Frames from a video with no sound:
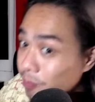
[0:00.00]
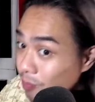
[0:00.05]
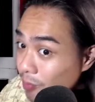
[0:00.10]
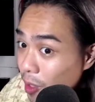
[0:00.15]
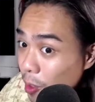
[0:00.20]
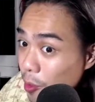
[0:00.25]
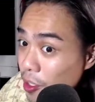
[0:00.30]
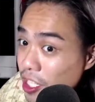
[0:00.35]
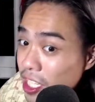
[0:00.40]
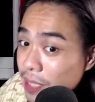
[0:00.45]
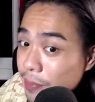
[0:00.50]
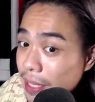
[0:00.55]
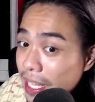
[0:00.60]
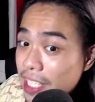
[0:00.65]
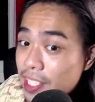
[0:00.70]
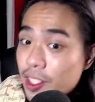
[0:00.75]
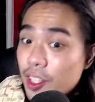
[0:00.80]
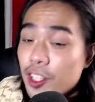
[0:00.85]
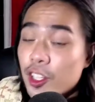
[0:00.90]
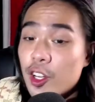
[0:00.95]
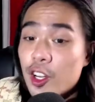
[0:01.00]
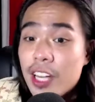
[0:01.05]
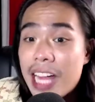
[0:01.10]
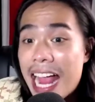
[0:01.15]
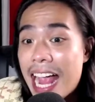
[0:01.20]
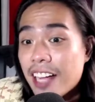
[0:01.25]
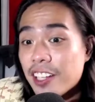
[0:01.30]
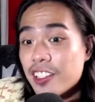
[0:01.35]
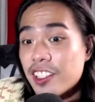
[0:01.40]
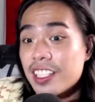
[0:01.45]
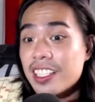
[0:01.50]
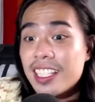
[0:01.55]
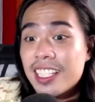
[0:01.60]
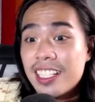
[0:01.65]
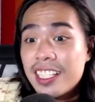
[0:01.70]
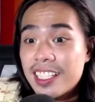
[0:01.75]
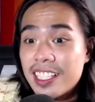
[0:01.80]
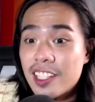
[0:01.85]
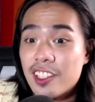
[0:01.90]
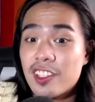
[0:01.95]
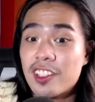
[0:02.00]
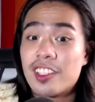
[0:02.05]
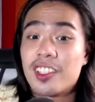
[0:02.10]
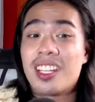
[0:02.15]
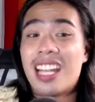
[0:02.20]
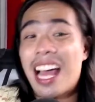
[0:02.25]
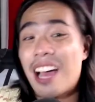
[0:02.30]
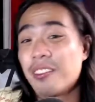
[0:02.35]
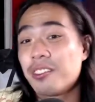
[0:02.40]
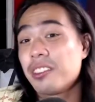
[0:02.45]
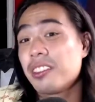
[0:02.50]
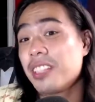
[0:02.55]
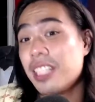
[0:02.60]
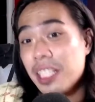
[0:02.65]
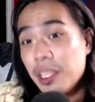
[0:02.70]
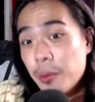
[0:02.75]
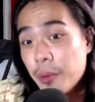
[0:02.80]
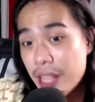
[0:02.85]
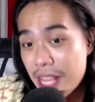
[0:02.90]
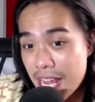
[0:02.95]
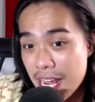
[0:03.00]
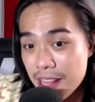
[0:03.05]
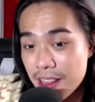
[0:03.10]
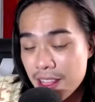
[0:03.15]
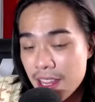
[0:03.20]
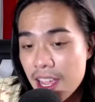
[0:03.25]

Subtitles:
which is based on your actions and decisions on how to deal with it.